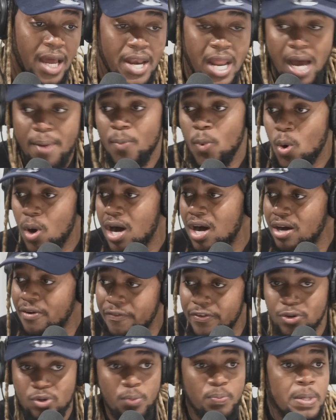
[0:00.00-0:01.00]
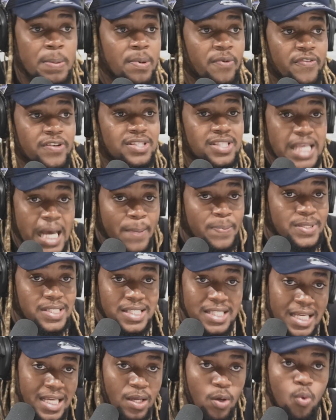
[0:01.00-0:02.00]
I that more often, no people for
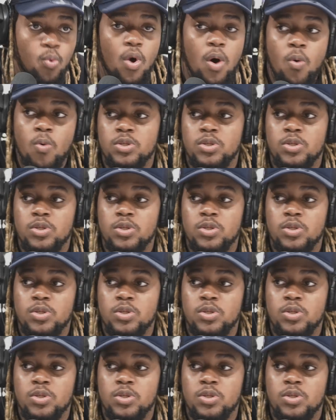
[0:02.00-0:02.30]
stop singing